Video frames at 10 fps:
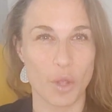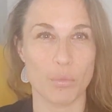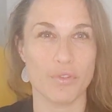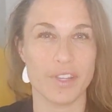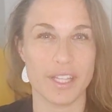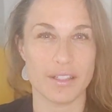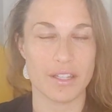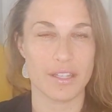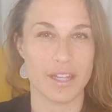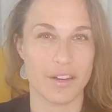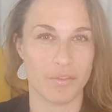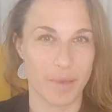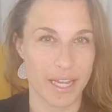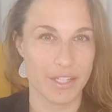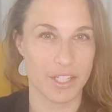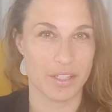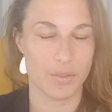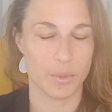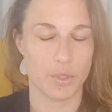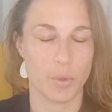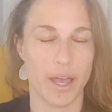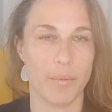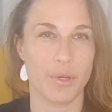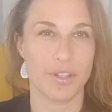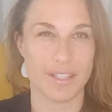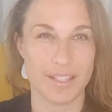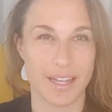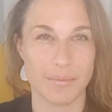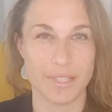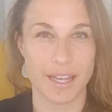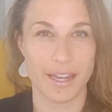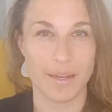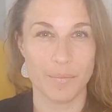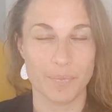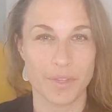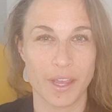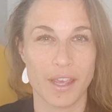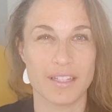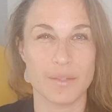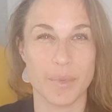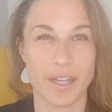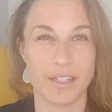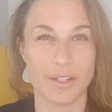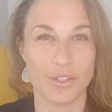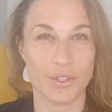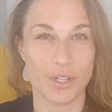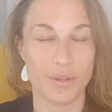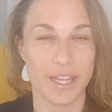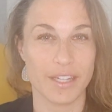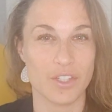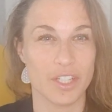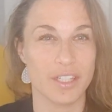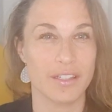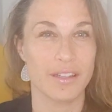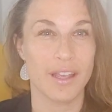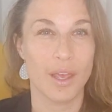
moving into the sign of Pisces, which will happen on the same day, depending on your location.